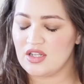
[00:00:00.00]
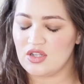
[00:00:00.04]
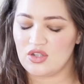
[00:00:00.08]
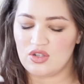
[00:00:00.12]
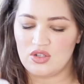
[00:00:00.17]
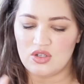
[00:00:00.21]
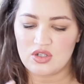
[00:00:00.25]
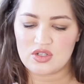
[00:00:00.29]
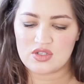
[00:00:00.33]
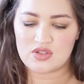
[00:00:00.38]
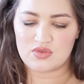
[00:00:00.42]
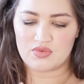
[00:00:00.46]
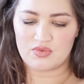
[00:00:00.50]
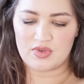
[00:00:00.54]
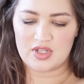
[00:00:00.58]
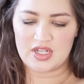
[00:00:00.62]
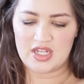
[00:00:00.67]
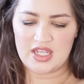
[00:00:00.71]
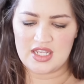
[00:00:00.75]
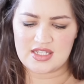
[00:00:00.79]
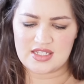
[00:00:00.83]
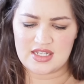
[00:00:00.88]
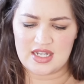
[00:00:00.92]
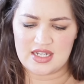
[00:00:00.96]
It looks
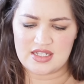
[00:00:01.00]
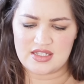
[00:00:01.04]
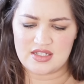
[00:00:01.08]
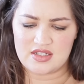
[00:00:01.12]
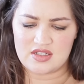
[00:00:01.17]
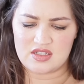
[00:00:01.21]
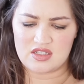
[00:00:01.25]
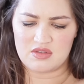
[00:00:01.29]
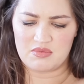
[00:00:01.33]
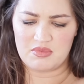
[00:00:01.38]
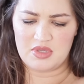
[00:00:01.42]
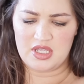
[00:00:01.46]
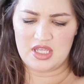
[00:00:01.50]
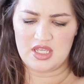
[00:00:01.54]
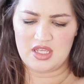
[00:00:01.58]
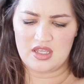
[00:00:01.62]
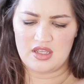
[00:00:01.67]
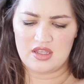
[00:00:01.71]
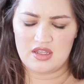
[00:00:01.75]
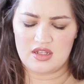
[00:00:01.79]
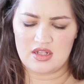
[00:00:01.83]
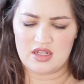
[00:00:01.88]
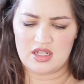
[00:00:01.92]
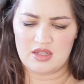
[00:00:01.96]
really exciting to
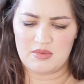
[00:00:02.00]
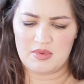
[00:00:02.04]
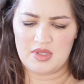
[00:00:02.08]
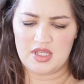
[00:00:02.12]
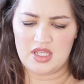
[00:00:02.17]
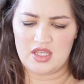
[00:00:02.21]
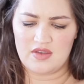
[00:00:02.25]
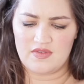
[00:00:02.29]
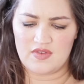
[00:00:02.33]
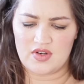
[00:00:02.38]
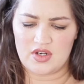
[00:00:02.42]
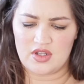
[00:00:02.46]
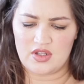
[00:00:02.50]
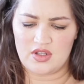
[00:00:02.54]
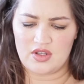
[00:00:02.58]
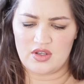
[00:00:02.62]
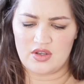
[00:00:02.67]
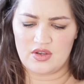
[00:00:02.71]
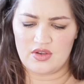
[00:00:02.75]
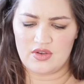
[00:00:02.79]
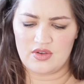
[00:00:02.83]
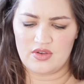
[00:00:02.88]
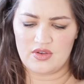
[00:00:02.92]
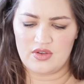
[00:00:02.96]
me. Let me give it a
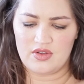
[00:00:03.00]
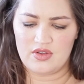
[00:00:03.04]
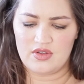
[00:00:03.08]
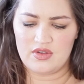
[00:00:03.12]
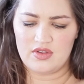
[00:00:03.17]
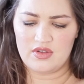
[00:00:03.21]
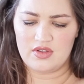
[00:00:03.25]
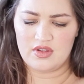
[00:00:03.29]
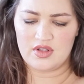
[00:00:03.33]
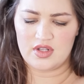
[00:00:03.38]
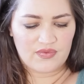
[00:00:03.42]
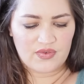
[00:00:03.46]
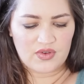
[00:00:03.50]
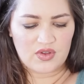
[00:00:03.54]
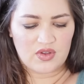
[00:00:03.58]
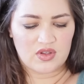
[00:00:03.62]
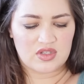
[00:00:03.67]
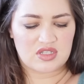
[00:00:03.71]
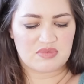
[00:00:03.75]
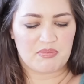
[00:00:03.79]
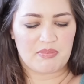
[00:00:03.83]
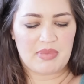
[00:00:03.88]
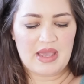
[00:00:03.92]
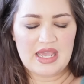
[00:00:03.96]
go.
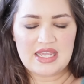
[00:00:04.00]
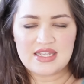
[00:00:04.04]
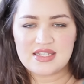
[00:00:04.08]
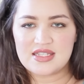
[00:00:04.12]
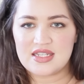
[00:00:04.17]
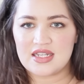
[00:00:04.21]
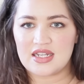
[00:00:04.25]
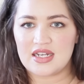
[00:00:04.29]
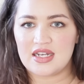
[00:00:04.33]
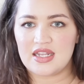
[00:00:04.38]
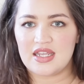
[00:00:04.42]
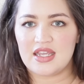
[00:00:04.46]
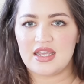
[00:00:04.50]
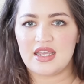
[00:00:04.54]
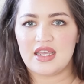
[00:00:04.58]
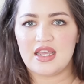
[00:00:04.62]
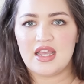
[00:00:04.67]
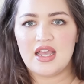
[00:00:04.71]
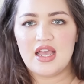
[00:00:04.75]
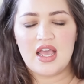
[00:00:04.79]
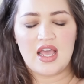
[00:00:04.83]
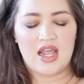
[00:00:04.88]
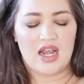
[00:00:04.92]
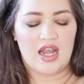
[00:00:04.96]
It's
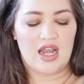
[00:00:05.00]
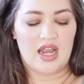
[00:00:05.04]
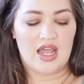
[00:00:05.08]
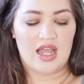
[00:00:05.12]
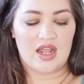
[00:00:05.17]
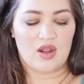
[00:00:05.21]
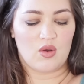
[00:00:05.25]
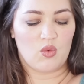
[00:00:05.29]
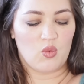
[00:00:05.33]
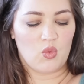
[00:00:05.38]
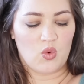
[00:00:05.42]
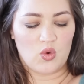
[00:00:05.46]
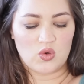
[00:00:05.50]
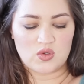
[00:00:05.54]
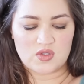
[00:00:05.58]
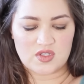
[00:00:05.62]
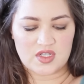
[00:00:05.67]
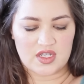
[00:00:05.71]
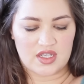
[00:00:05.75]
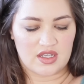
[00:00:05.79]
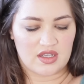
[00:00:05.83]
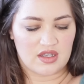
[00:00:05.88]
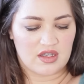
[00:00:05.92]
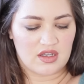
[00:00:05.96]
basically like
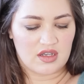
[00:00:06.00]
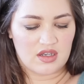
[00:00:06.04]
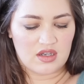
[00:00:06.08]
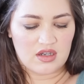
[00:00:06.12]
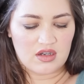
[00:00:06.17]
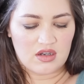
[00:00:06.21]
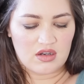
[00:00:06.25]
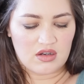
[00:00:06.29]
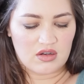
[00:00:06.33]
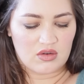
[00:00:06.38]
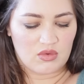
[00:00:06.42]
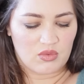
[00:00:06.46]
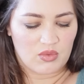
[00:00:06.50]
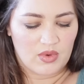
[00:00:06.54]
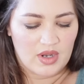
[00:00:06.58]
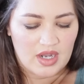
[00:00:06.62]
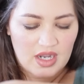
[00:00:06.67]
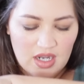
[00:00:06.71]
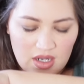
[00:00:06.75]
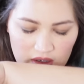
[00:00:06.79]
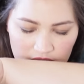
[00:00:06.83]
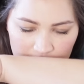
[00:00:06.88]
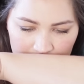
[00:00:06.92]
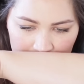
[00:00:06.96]
water. Oh
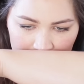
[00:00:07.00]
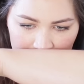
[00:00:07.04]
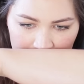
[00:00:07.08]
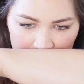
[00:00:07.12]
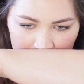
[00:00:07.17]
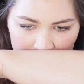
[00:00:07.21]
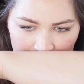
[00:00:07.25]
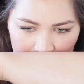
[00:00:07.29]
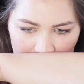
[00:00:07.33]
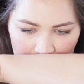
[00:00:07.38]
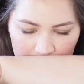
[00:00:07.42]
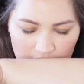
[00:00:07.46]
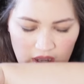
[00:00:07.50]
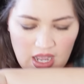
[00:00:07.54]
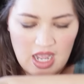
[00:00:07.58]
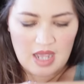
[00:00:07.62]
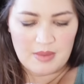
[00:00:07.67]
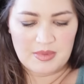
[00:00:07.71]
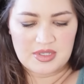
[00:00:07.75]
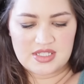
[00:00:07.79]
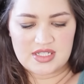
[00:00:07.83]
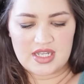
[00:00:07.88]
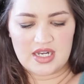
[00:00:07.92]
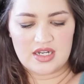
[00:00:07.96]
wow,
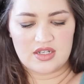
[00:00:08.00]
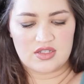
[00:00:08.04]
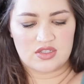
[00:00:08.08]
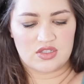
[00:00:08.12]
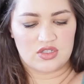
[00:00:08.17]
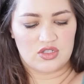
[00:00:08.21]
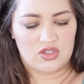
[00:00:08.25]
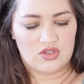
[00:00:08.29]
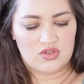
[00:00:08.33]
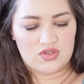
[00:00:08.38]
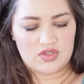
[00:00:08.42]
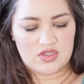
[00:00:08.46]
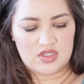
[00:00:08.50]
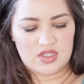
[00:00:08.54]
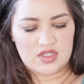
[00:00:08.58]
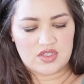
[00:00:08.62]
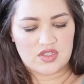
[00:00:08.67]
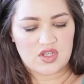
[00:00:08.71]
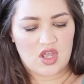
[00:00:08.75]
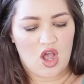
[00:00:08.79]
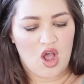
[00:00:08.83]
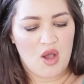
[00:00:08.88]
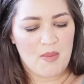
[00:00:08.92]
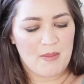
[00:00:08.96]
I'm excited to use
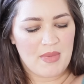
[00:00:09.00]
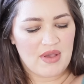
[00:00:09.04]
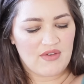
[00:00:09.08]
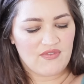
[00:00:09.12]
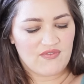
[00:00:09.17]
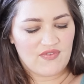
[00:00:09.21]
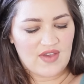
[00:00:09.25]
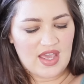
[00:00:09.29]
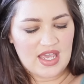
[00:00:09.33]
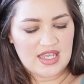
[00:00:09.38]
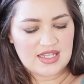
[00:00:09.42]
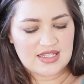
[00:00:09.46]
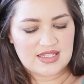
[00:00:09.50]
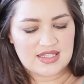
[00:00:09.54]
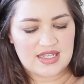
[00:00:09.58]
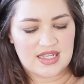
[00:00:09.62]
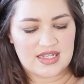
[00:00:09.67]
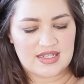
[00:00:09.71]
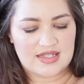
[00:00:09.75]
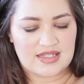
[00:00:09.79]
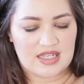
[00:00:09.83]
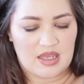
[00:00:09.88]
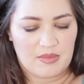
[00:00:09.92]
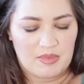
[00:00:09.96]
this on my face
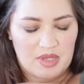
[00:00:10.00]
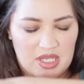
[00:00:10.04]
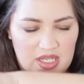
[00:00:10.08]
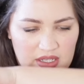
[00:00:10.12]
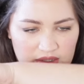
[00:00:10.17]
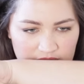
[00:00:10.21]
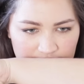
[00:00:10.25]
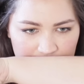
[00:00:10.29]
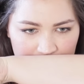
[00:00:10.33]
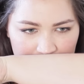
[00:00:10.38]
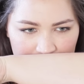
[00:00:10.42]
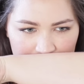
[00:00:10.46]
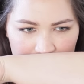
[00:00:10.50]
in summer.